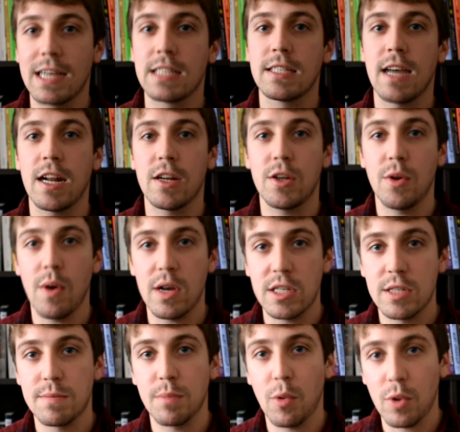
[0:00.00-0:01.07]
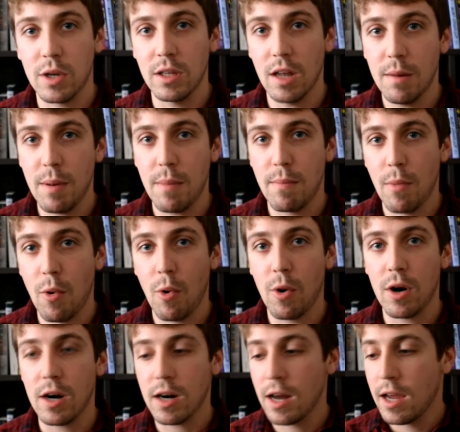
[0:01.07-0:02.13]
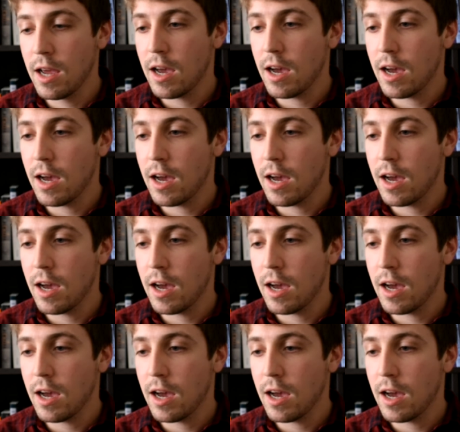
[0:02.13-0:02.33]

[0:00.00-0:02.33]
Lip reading: excited to explore a little bit more